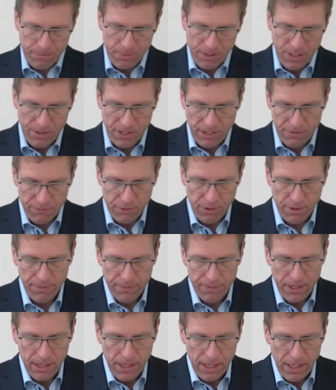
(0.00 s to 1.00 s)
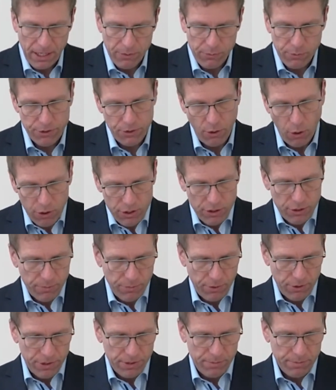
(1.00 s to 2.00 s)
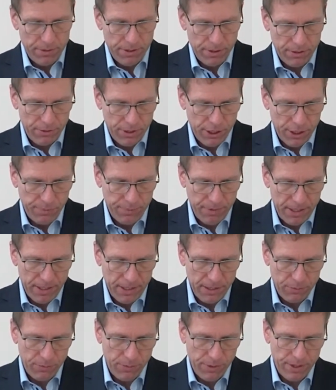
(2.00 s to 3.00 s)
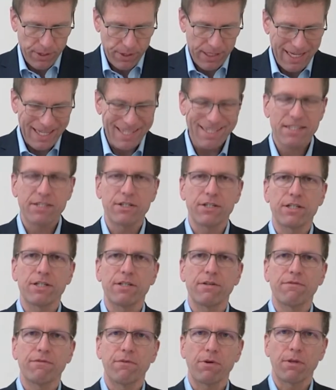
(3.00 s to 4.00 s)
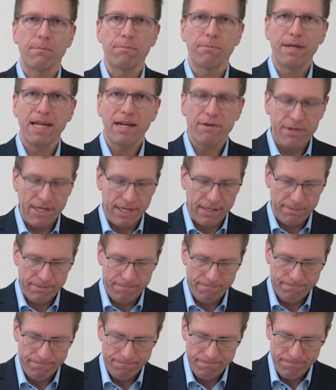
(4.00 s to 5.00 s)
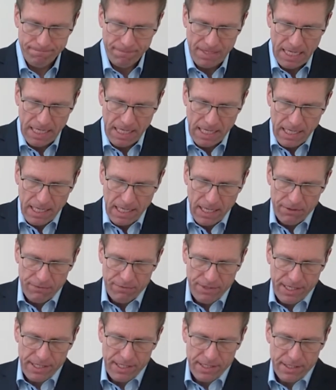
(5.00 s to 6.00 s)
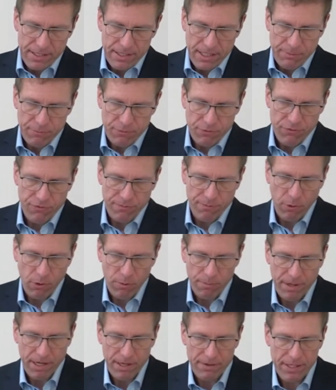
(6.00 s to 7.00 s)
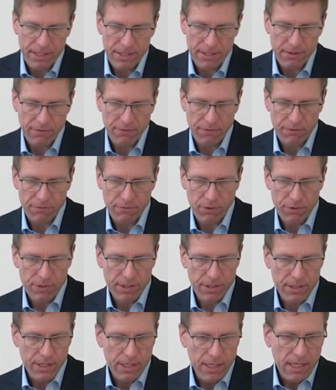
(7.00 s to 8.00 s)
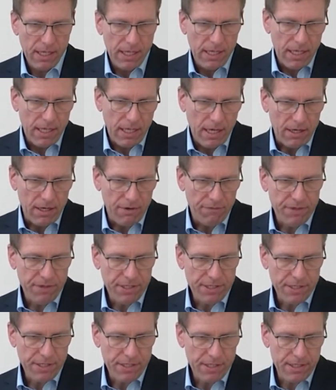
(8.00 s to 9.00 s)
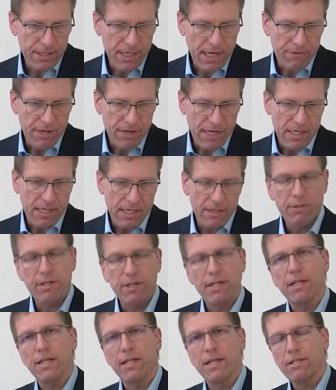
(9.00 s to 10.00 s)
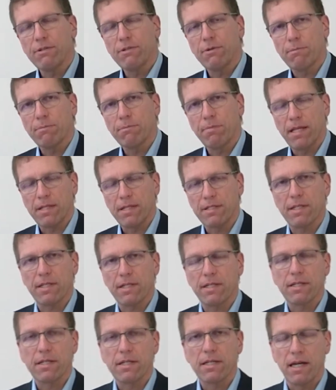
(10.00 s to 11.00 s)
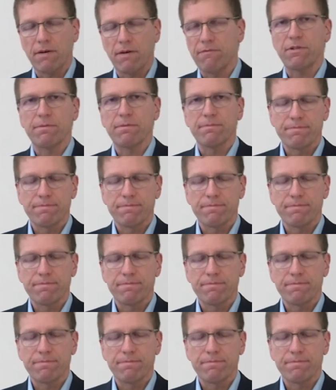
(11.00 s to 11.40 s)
Therefore, it was also possible to dispense with an insert for the bearing. The radial deep groove ball bearings of the rotor are fitted directly into the plastic cover.